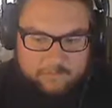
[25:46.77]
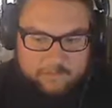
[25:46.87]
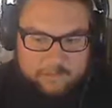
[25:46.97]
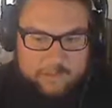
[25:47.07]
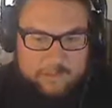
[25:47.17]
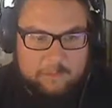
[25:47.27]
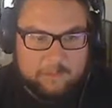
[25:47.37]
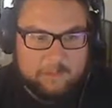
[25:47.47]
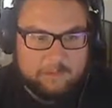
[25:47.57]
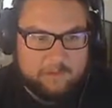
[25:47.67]
Does that mean
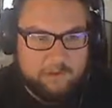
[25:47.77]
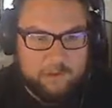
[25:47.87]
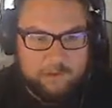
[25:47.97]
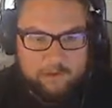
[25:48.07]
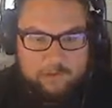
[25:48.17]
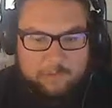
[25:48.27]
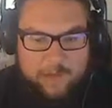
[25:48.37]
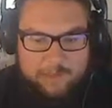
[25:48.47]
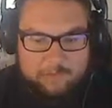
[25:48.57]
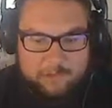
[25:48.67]
she's probably on her way
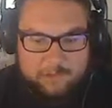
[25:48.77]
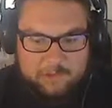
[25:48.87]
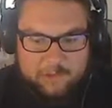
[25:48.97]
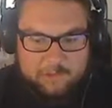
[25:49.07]
back to Majula?